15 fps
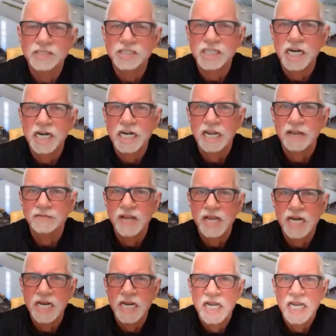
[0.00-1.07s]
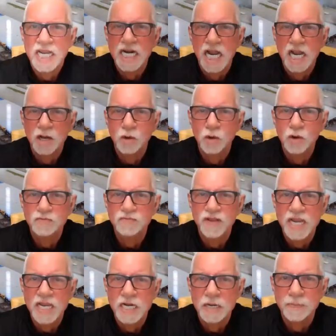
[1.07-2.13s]
sitting there waiting, and I heard
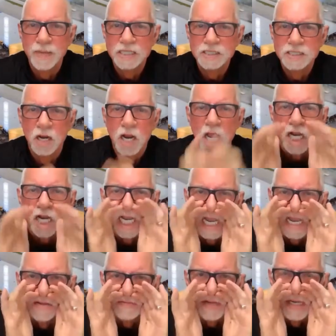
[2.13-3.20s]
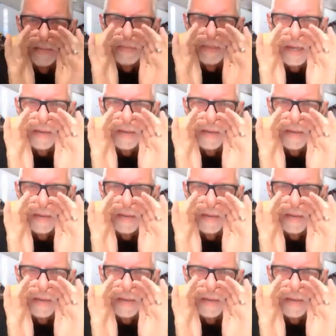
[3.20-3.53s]
Bay in the best, give him the